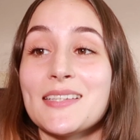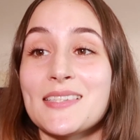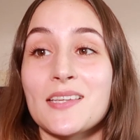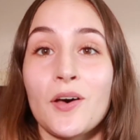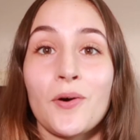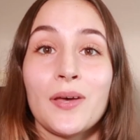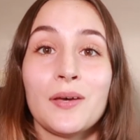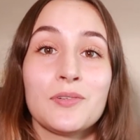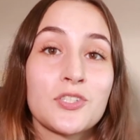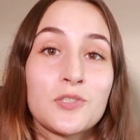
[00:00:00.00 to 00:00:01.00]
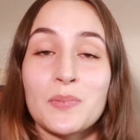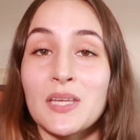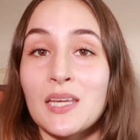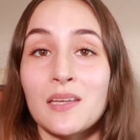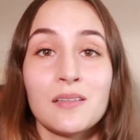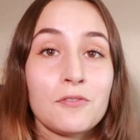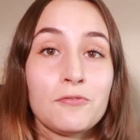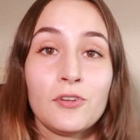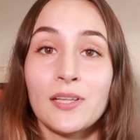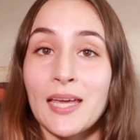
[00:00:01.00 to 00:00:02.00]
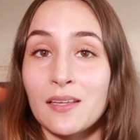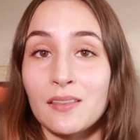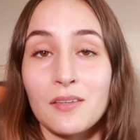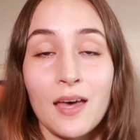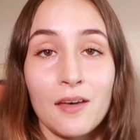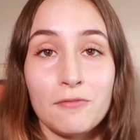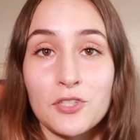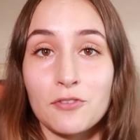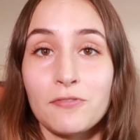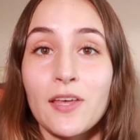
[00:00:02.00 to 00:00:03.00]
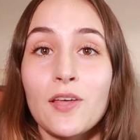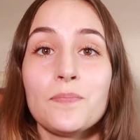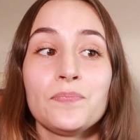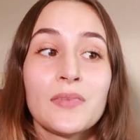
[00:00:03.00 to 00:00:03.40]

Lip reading: So it would just be the full-length feature film.